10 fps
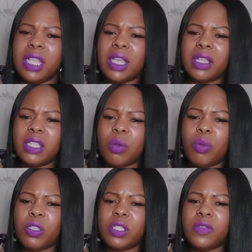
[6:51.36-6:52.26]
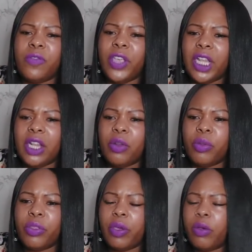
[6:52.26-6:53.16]
like someone's feeling
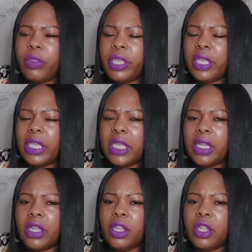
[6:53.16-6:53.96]
or thinking,